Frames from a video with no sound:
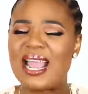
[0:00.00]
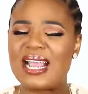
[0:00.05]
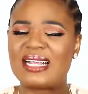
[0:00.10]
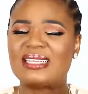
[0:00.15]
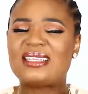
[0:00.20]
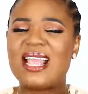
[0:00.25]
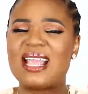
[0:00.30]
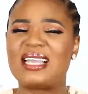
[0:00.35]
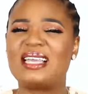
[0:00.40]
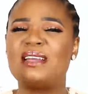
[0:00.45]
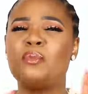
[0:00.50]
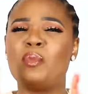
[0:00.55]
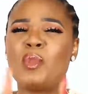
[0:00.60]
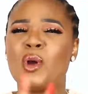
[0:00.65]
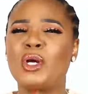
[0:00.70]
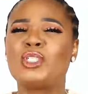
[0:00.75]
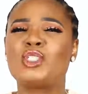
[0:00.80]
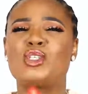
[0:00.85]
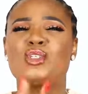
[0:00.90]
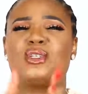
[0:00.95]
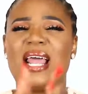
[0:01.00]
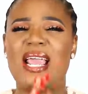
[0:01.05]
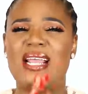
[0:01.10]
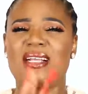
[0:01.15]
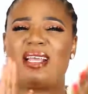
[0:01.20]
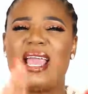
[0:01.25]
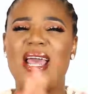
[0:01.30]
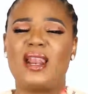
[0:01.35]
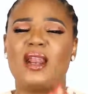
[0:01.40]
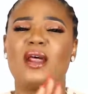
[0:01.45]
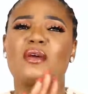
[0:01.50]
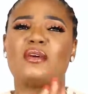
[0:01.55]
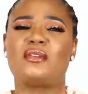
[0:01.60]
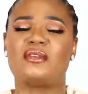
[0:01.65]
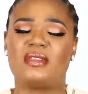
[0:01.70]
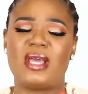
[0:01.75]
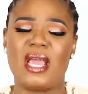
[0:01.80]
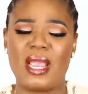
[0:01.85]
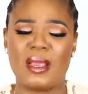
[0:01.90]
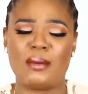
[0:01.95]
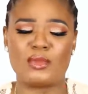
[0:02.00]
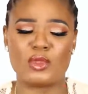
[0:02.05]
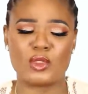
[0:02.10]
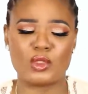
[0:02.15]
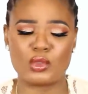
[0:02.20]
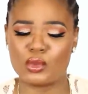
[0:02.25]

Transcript: like, taking a lot of time